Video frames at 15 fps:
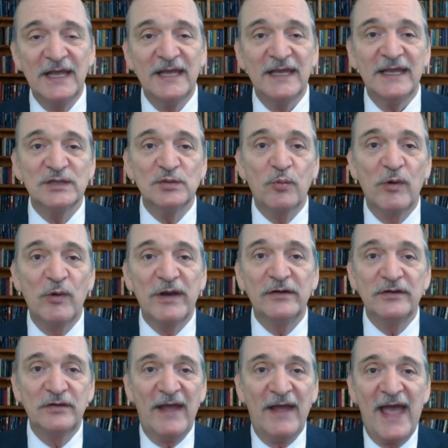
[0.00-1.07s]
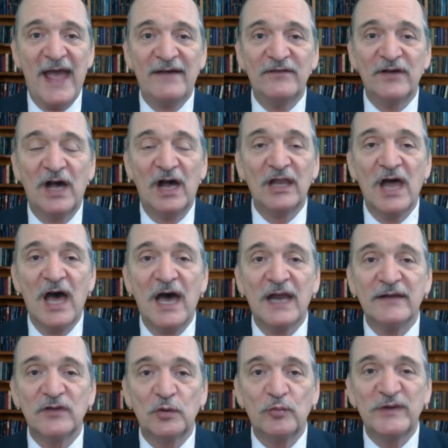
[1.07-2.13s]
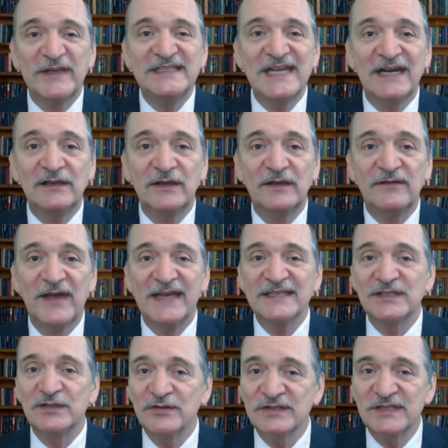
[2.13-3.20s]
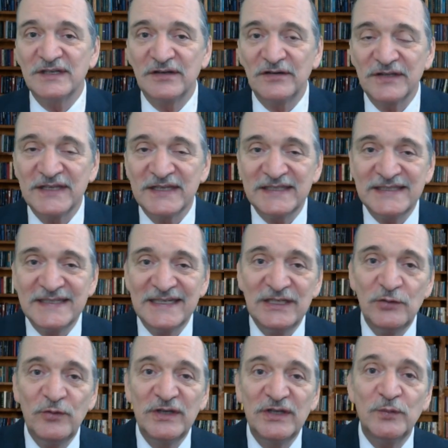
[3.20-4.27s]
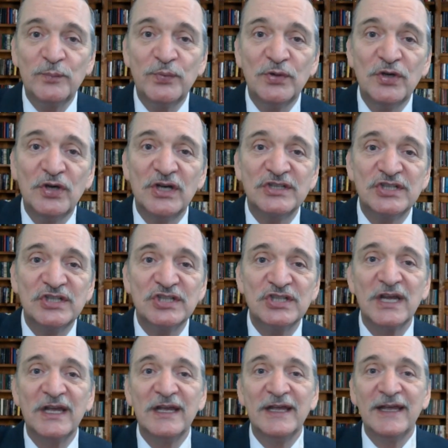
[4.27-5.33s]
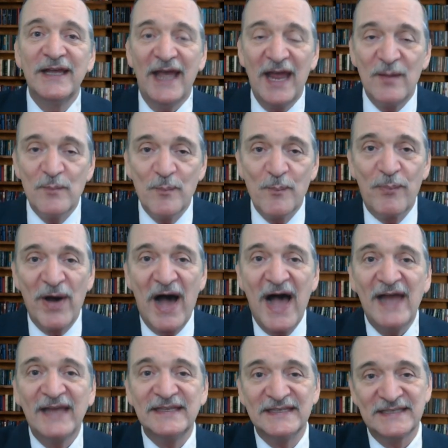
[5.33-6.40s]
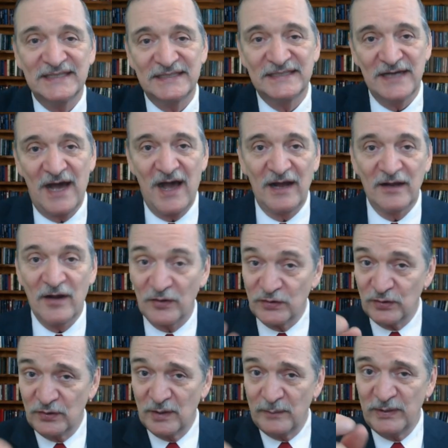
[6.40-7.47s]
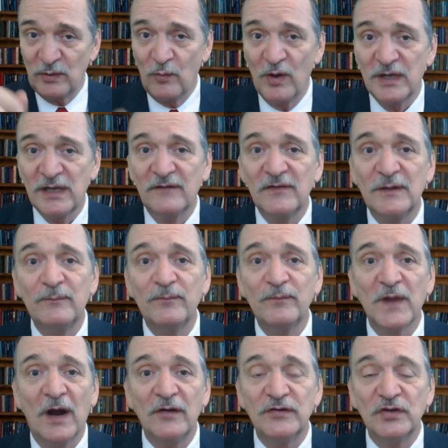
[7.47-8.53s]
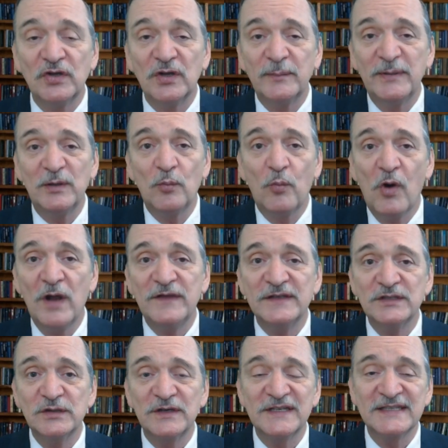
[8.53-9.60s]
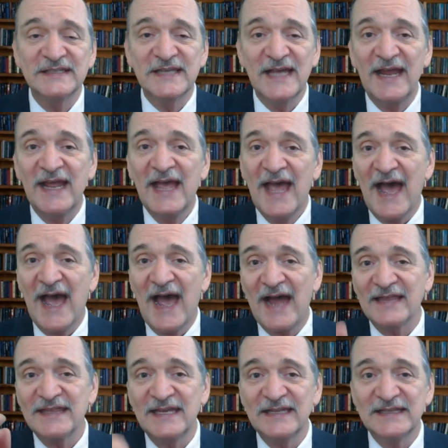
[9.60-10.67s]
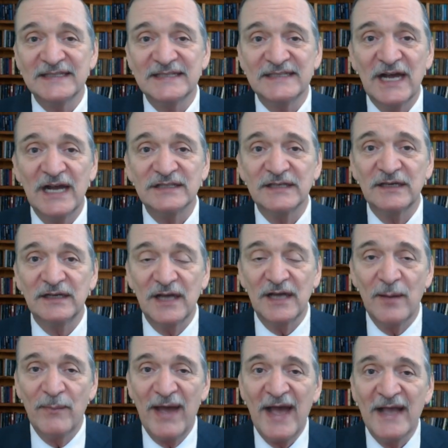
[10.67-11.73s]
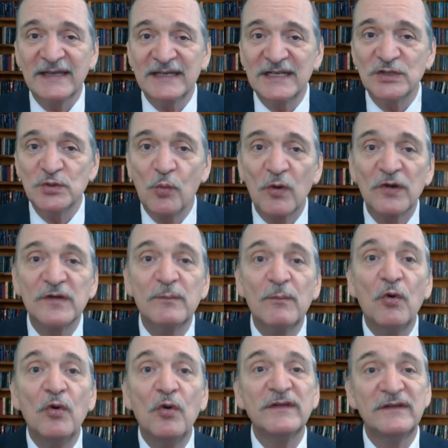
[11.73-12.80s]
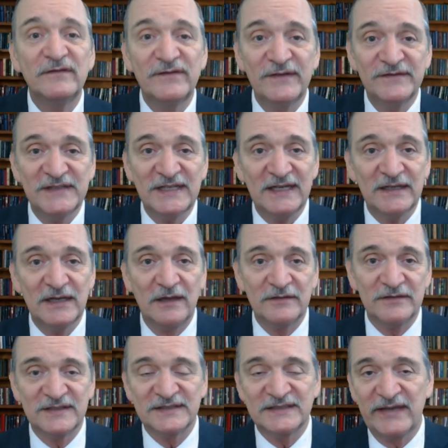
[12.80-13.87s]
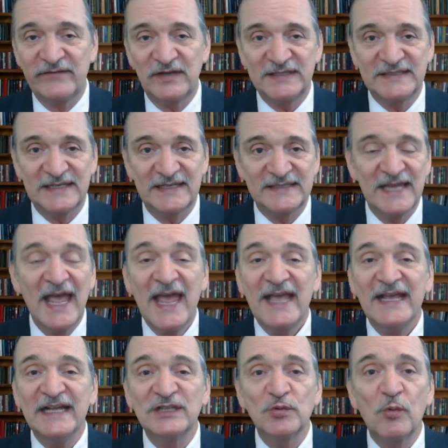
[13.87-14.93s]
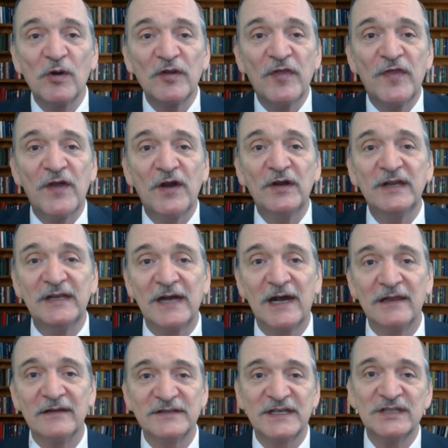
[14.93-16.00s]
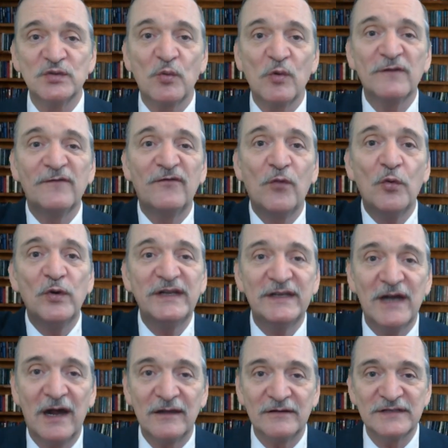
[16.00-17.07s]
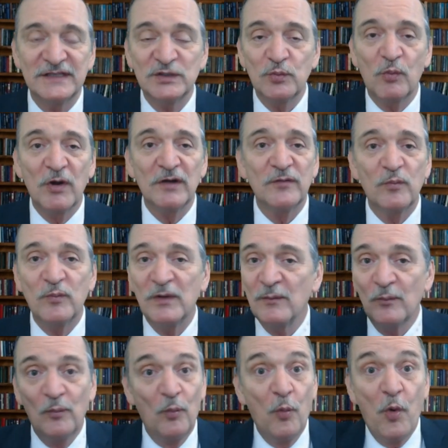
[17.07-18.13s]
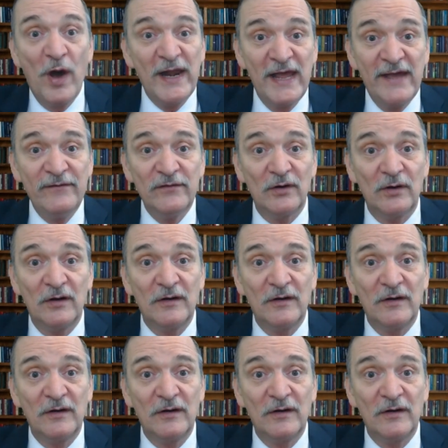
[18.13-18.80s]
is where you have a lot of the retail investors that are continuing to push and buy the stock. Are you going to be one of them? Are you going to be one that's going to say, I think this stock's going to come back and it's worth more than fifteen dollars and seventy cents. It's worth thirty dollars. It's worth forty dollars. It's worth whatever.